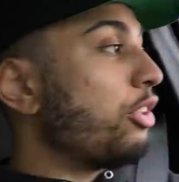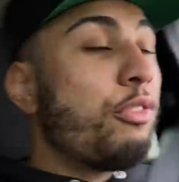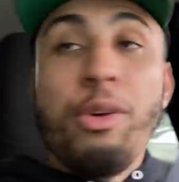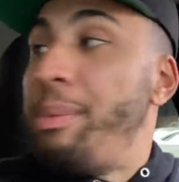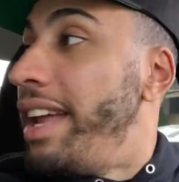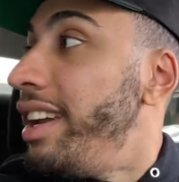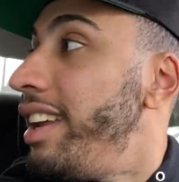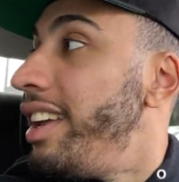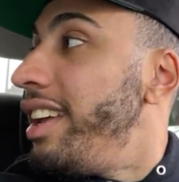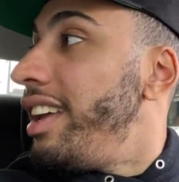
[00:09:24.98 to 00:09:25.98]
Have you been?
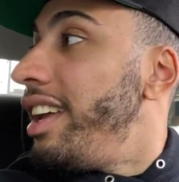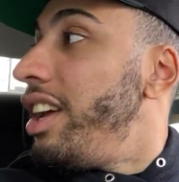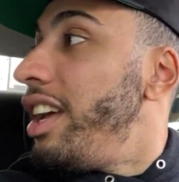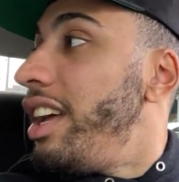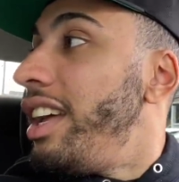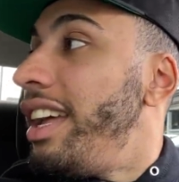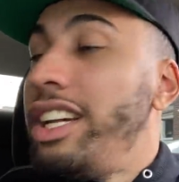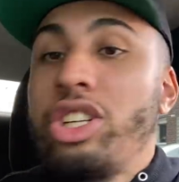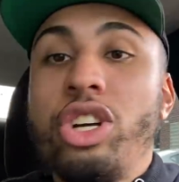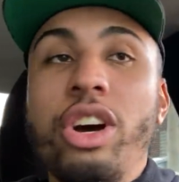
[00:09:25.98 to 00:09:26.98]
so disgusting.
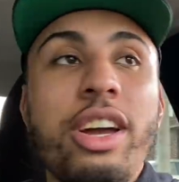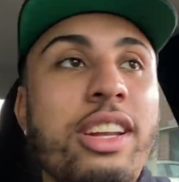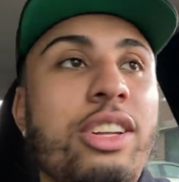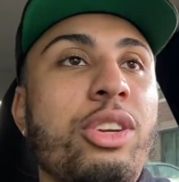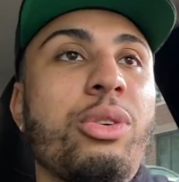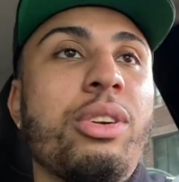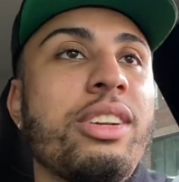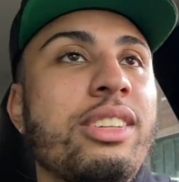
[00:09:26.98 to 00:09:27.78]
It's good, dude.